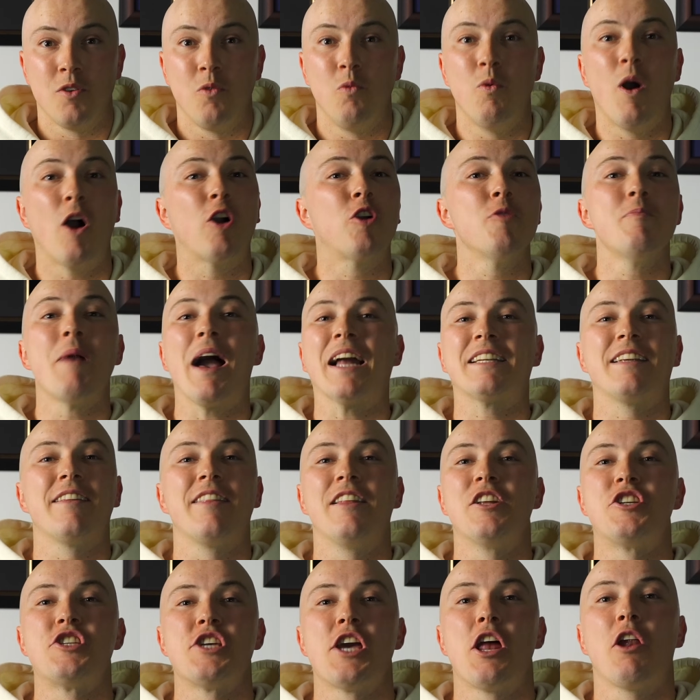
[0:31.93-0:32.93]
Welcome back to
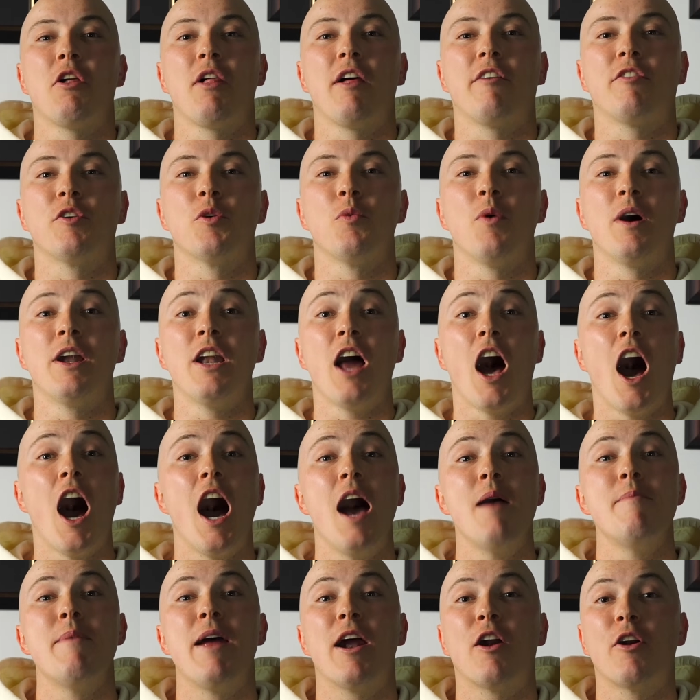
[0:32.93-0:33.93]
the channel everyone.
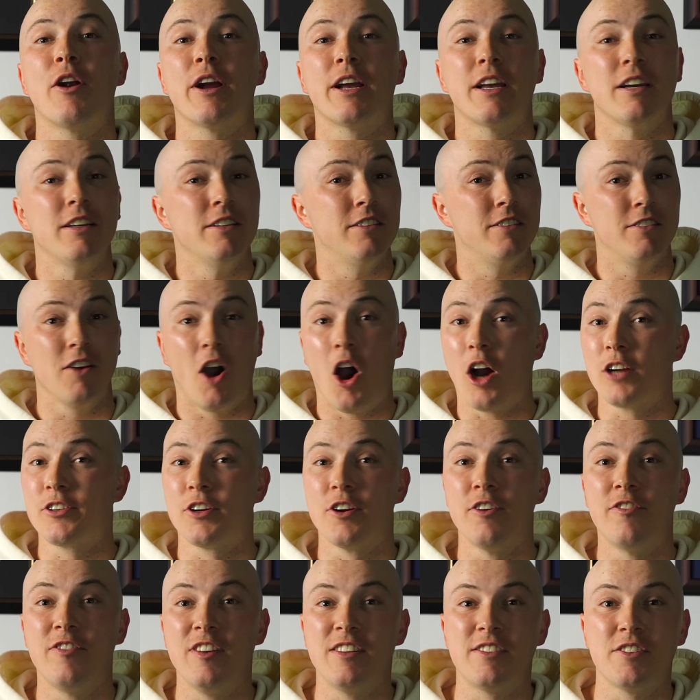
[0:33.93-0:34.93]
I'm Eric,
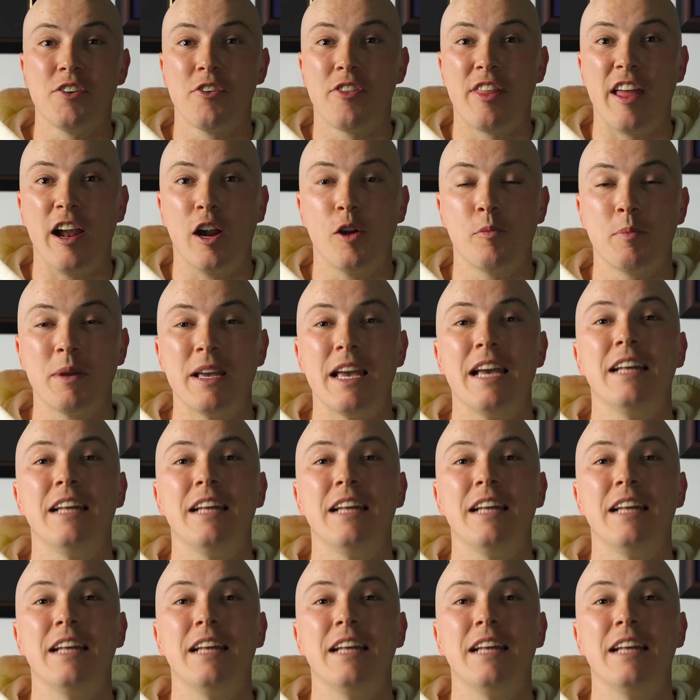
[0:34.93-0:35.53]
doctor of physiotherapy,